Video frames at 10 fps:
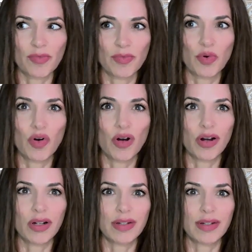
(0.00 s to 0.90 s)

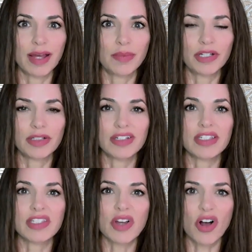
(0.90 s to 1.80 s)
more
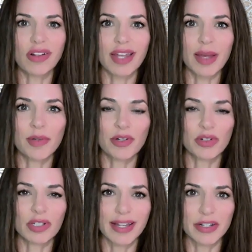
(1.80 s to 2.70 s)
nebulous
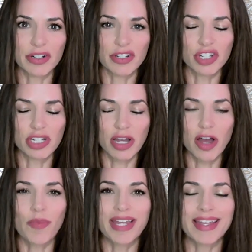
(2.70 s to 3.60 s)
alchemical energy
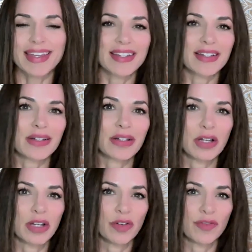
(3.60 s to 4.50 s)
coming in
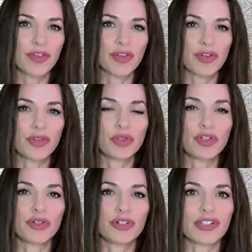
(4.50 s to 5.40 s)
for the new
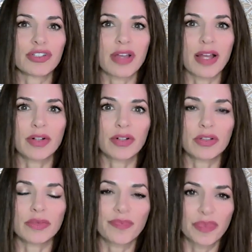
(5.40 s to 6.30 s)
lunar
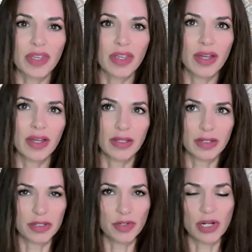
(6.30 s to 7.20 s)
cycle.
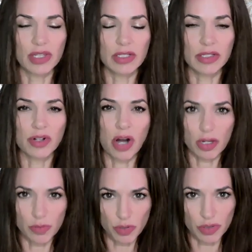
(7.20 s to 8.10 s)
And during this
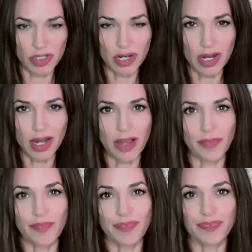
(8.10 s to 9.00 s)
dark moon
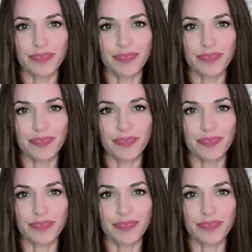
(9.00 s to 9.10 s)
time,